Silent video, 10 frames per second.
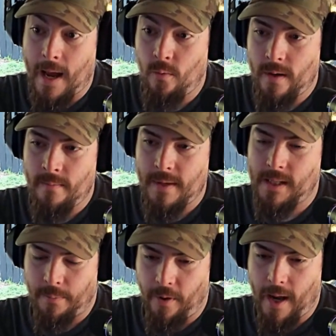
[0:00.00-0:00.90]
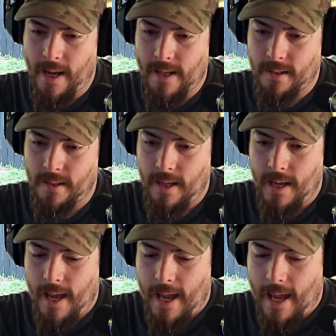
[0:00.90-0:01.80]
I wouldn't be surprised
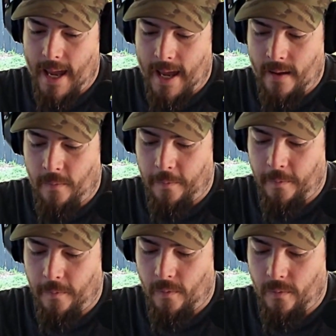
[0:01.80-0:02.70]
if